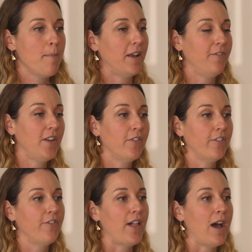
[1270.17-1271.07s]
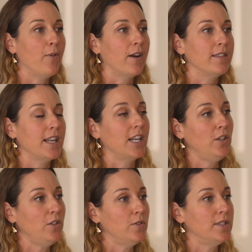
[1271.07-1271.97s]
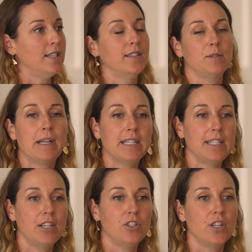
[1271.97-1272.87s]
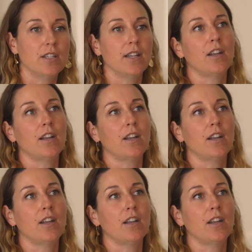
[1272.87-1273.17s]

my favorite flower that I use in this meditation.